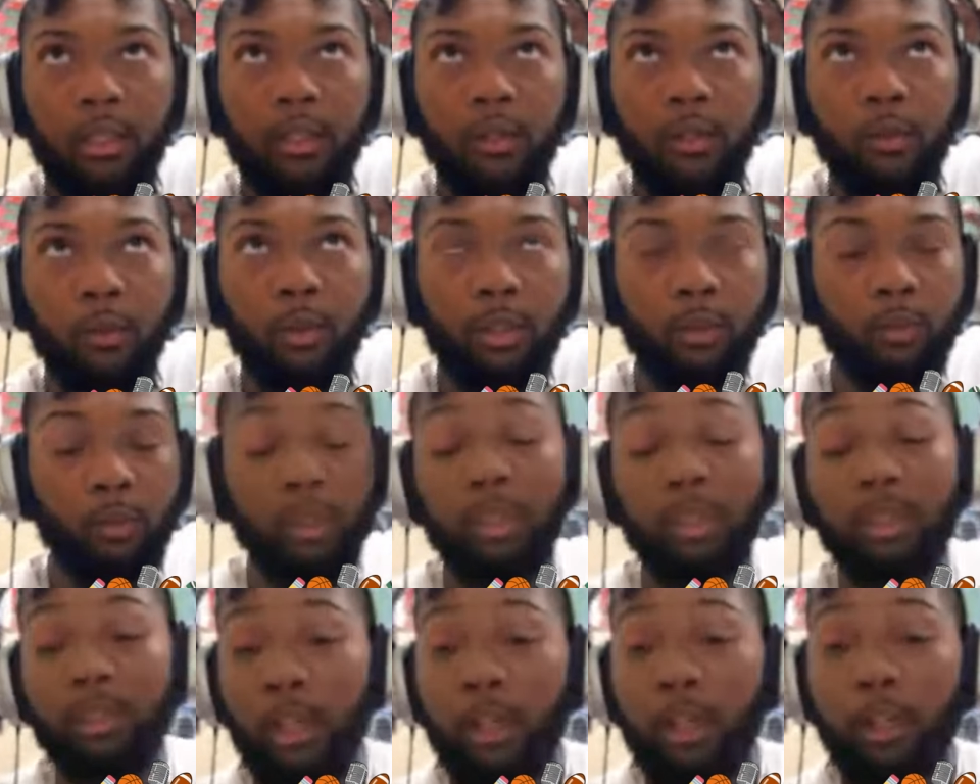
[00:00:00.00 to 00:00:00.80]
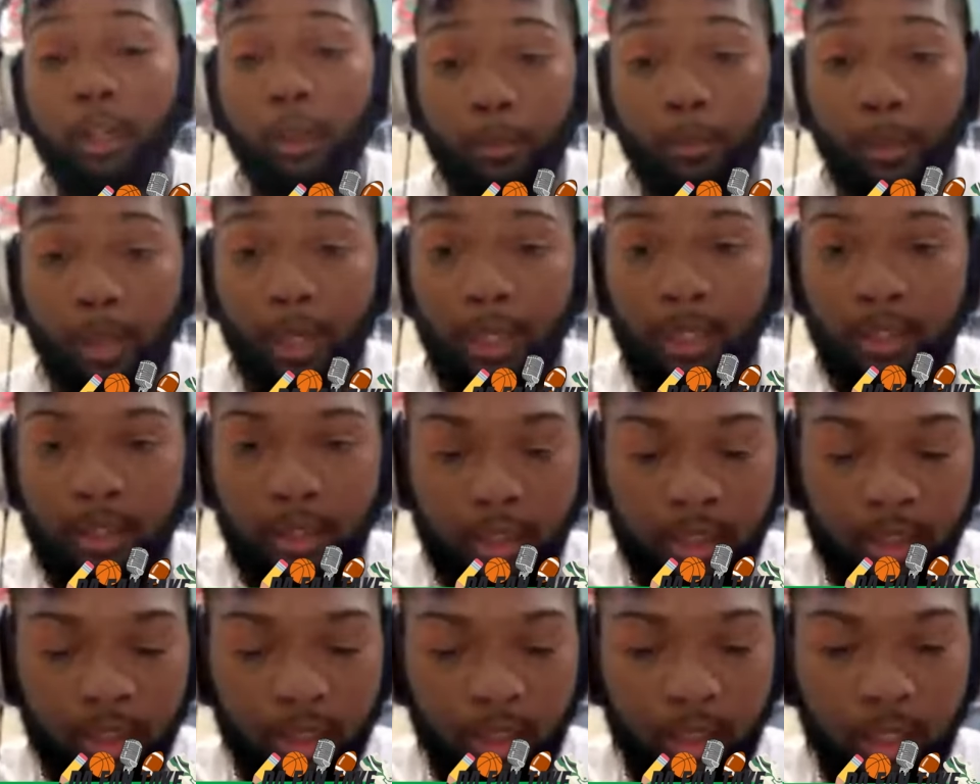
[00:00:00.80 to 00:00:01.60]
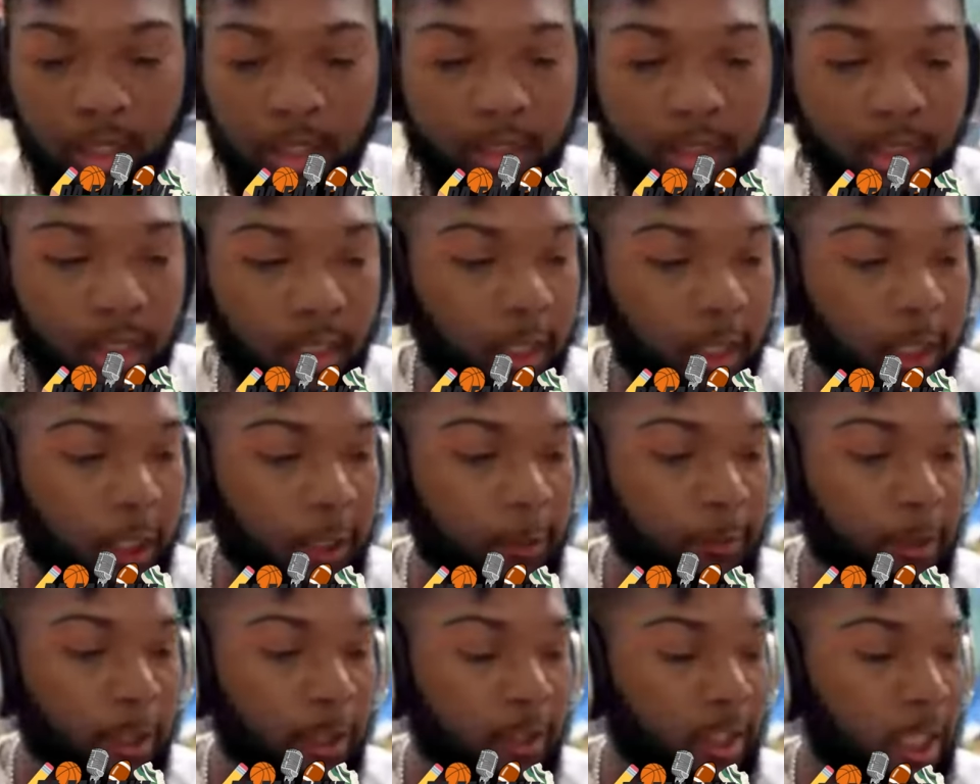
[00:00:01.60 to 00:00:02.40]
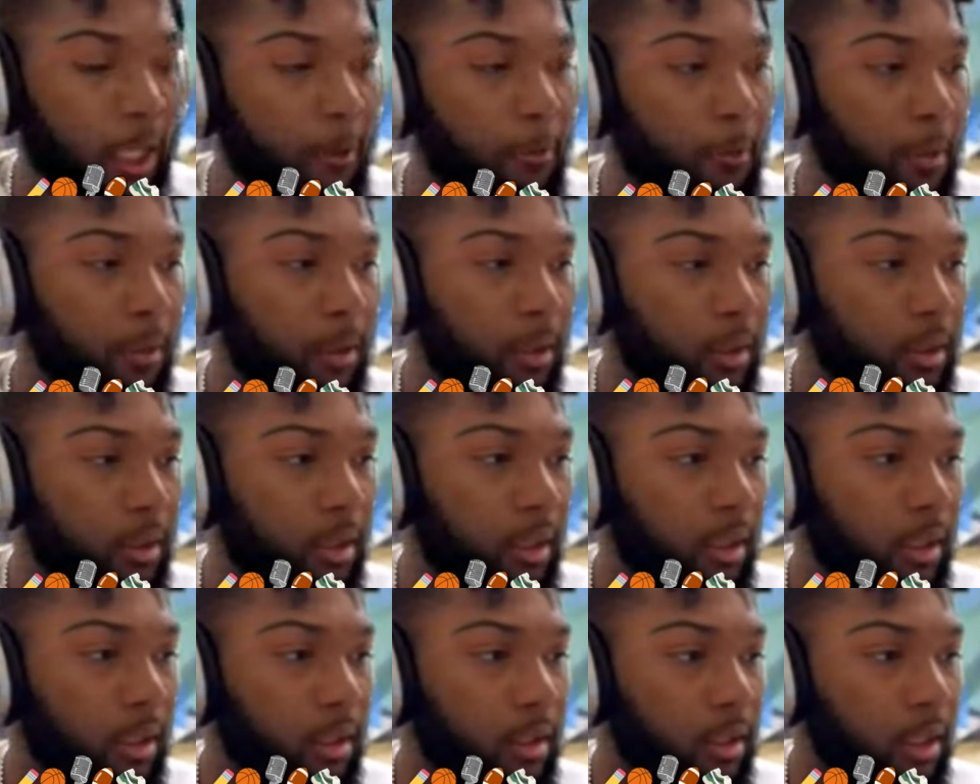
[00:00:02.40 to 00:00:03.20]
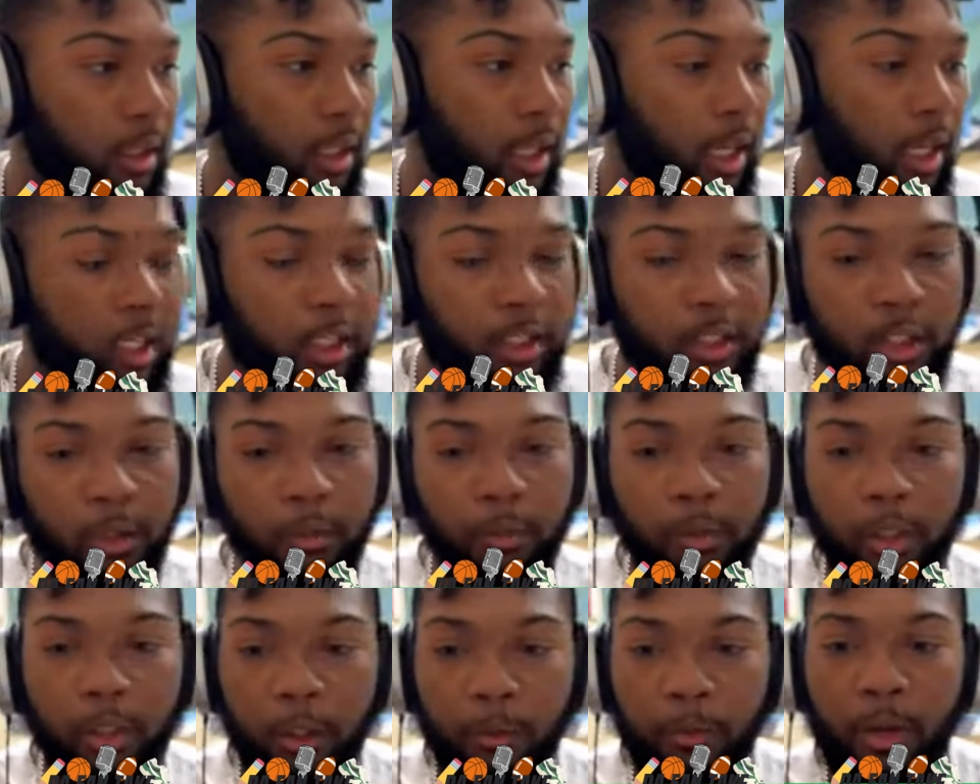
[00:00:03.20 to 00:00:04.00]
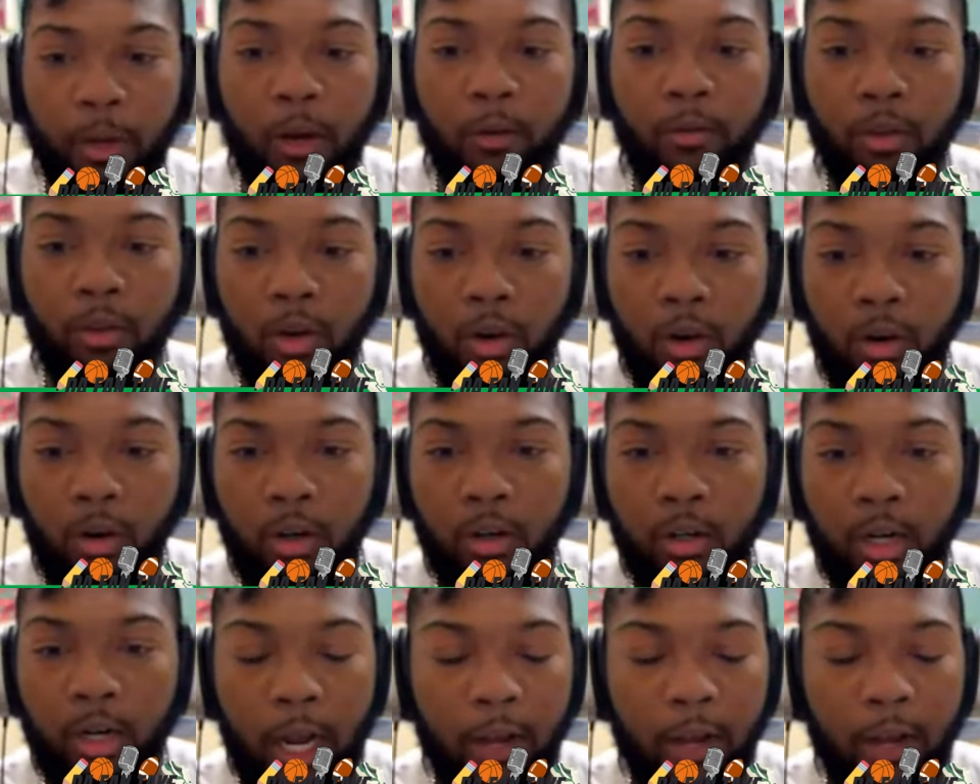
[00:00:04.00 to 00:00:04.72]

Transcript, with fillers: with with the Thunder being such a young team, they was able to, to, to catch them a little bit off guard.